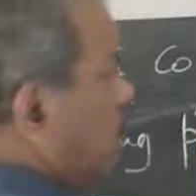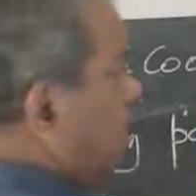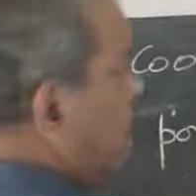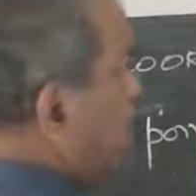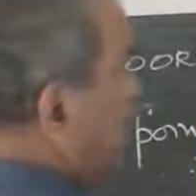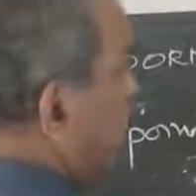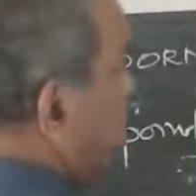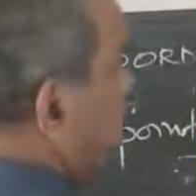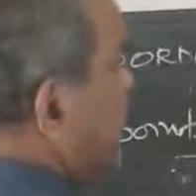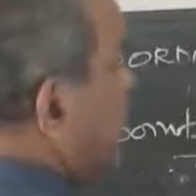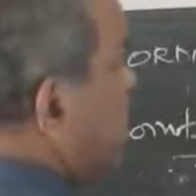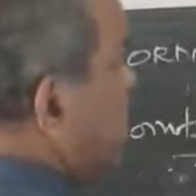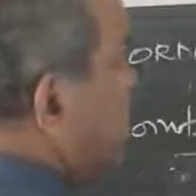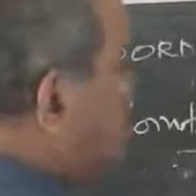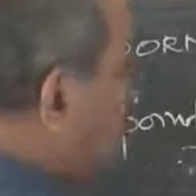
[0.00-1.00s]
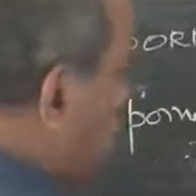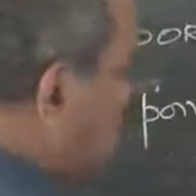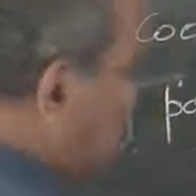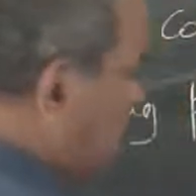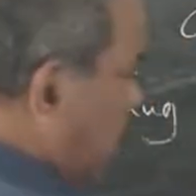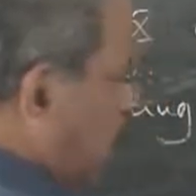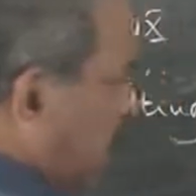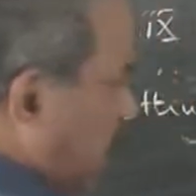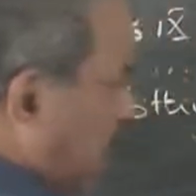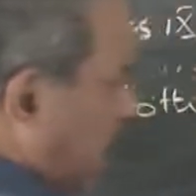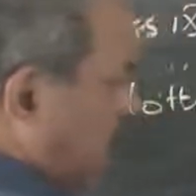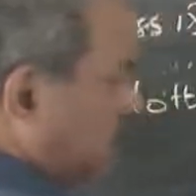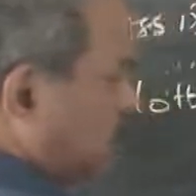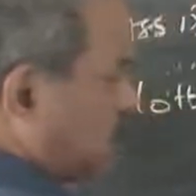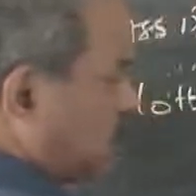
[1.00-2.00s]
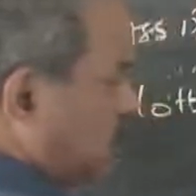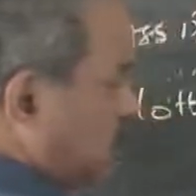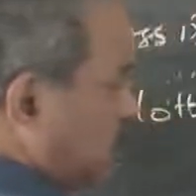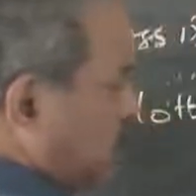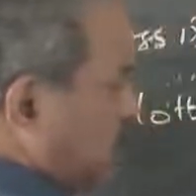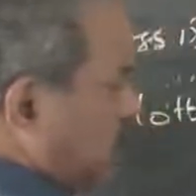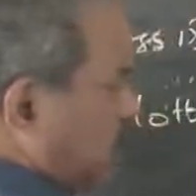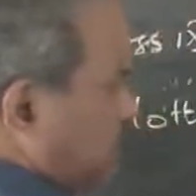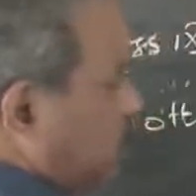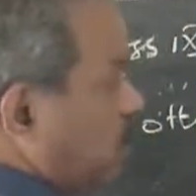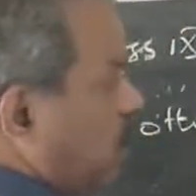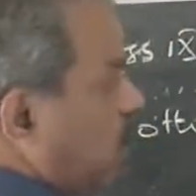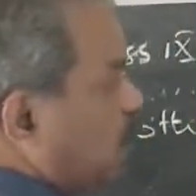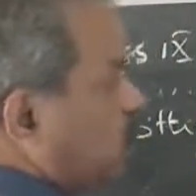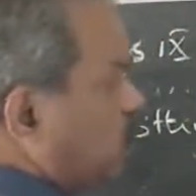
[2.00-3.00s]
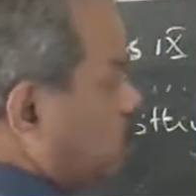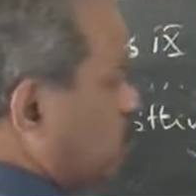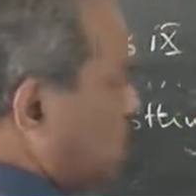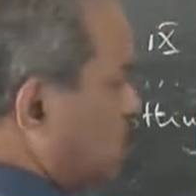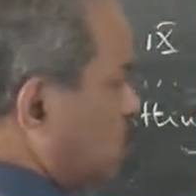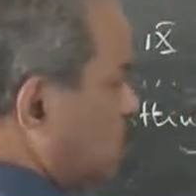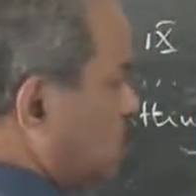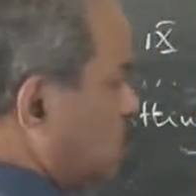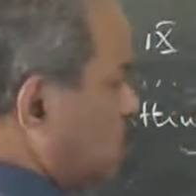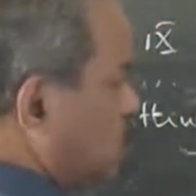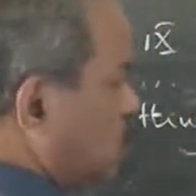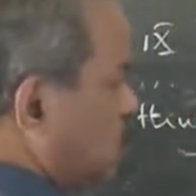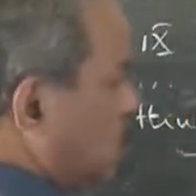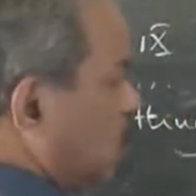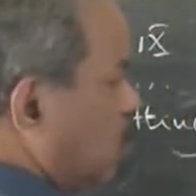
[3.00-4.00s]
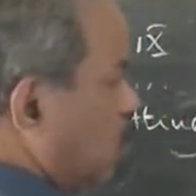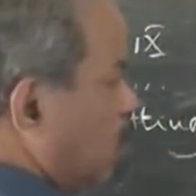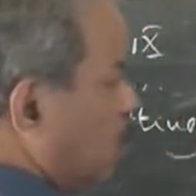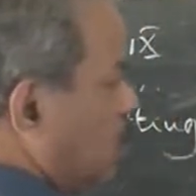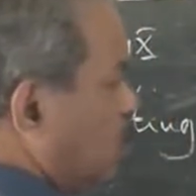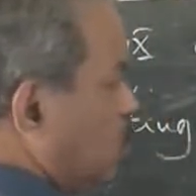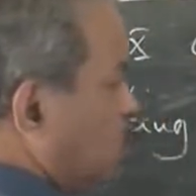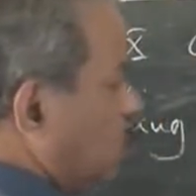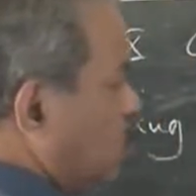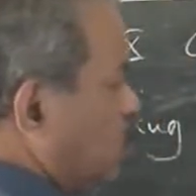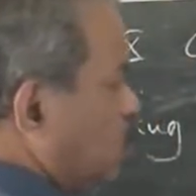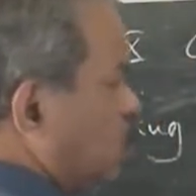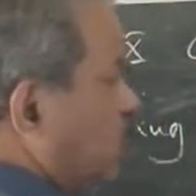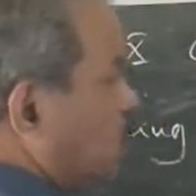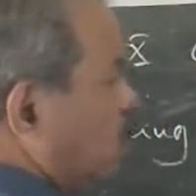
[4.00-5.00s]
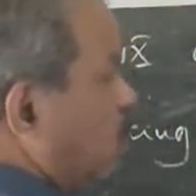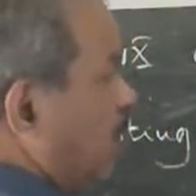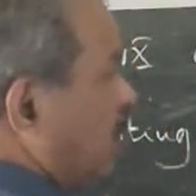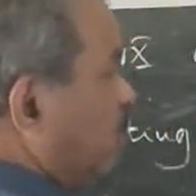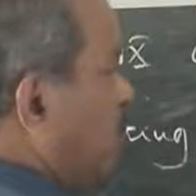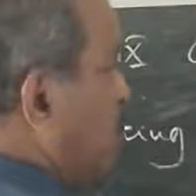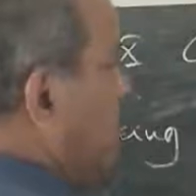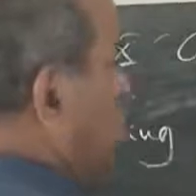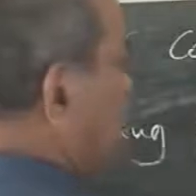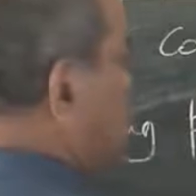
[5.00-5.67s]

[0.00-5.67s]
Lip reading: P dash 2 3, x value 2, 0 to 2, y value